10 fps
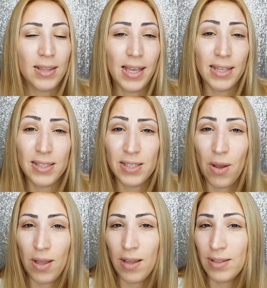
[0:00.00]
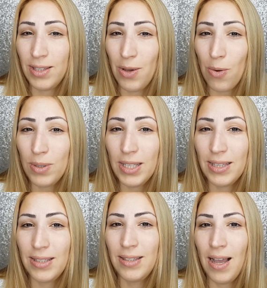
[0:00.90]
that's the
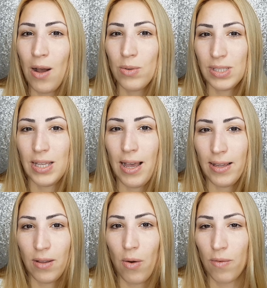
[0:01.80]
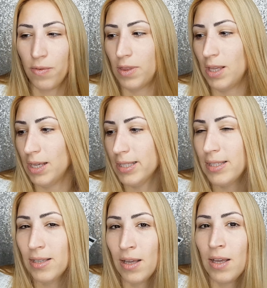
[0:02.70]
only downside of this.